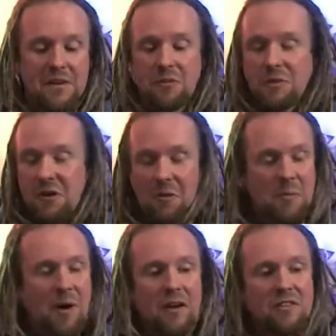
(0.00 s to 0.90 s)
as we've
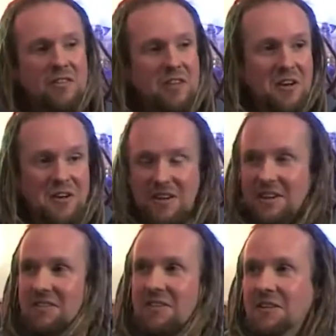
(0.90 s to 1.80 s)
gone past, I said, "Look,
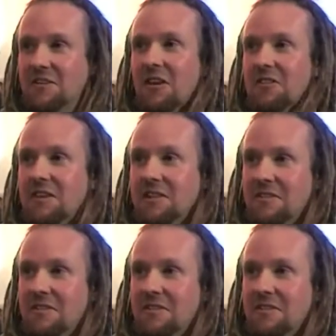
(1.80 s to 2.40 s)
he's doing the dodgy.